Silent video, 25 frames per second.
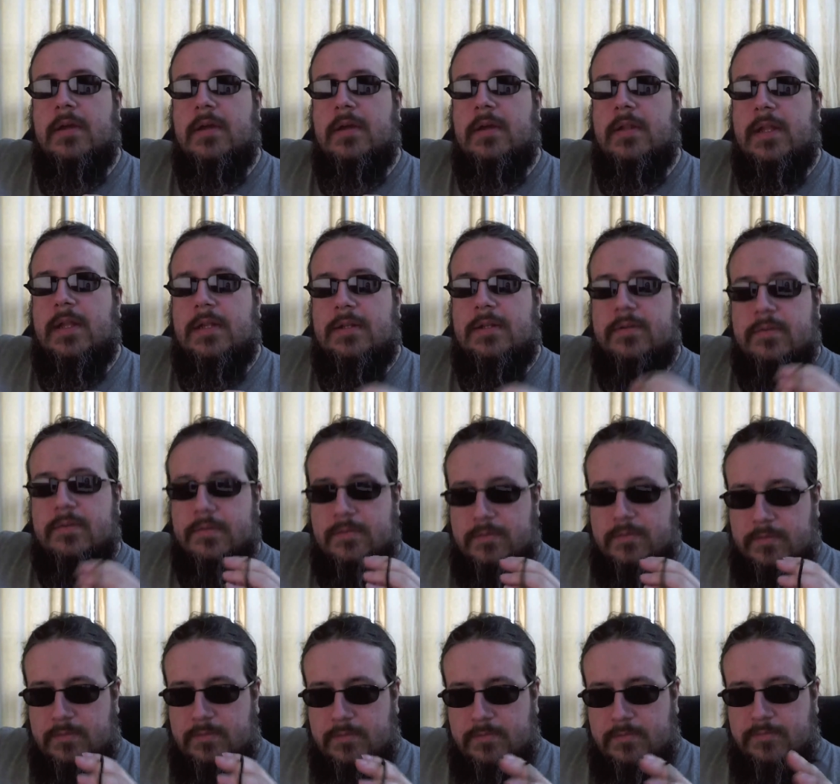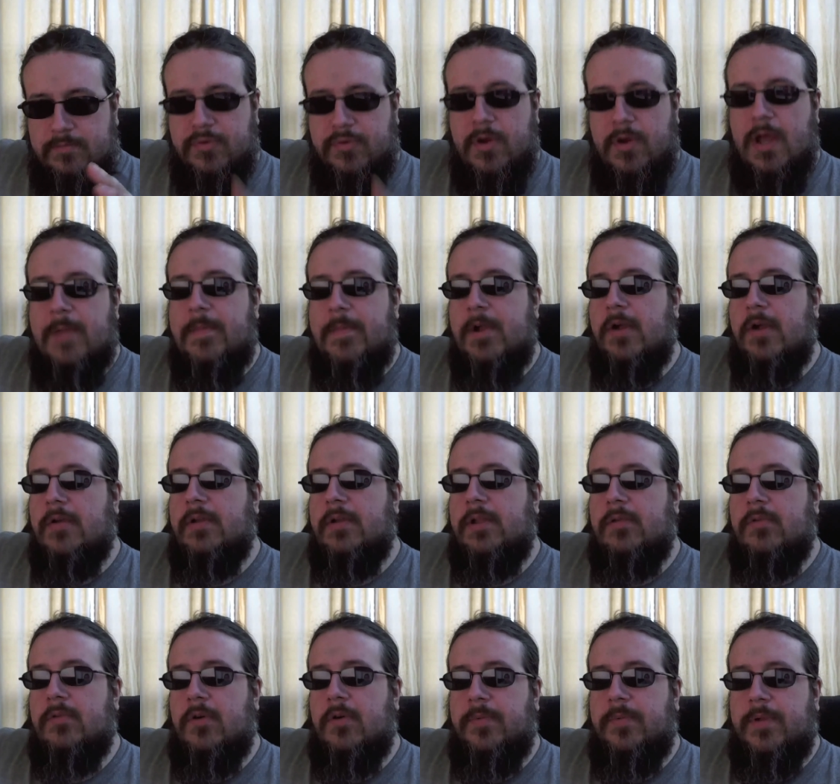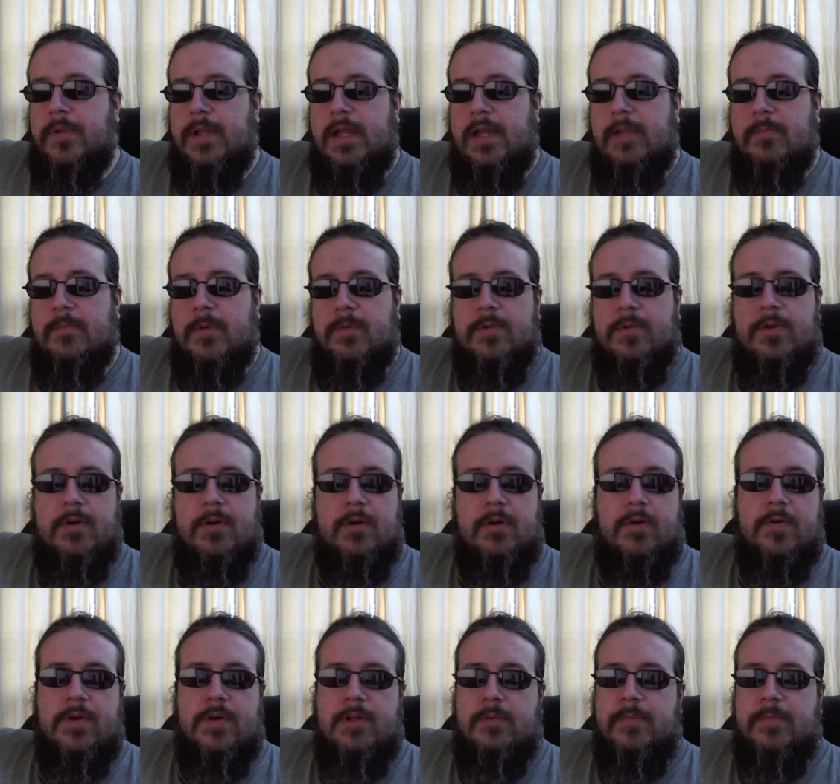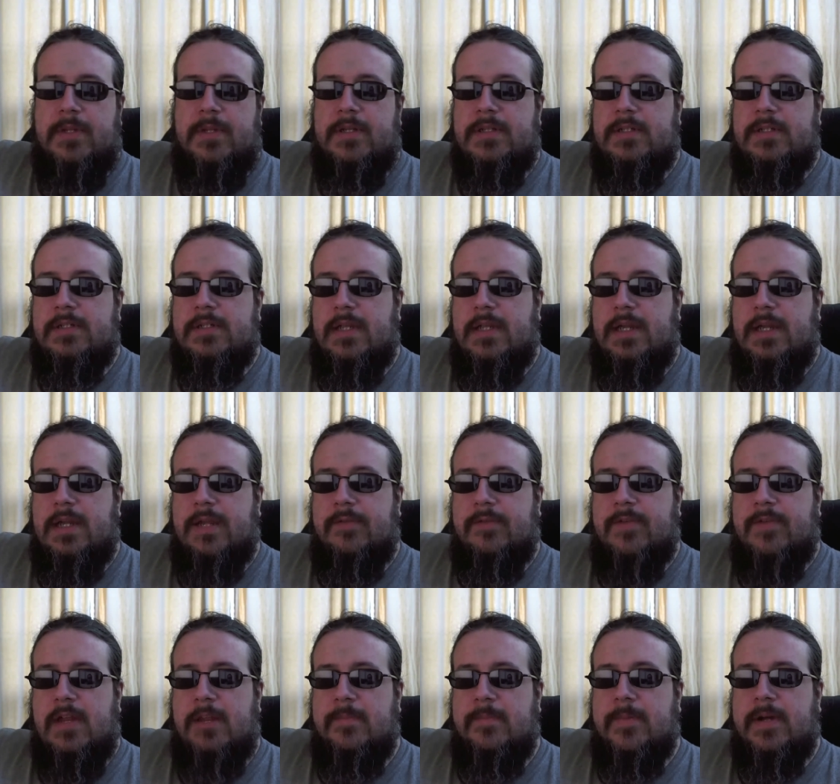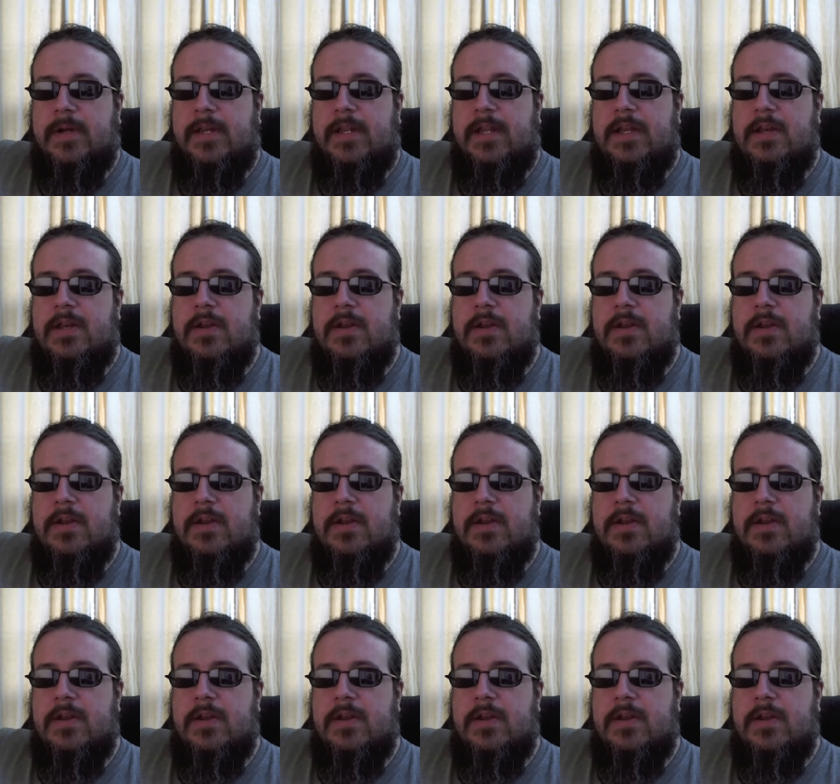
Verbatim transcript: uh, like primarily role-playing but with horror elements. if anybody